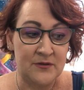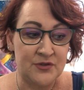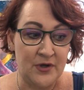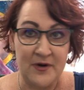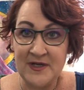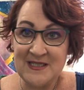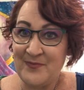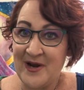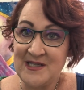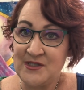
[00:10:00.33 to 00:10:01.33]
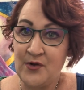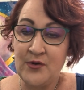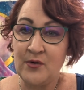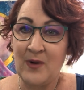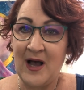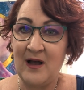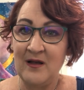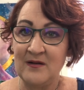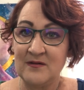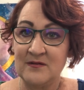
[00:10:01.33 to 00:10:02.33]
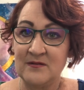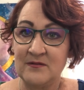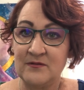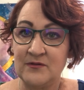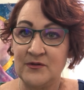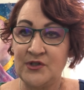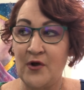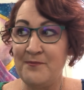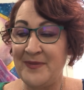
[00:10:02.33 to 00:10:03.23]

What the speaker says: don't express who you are. Don't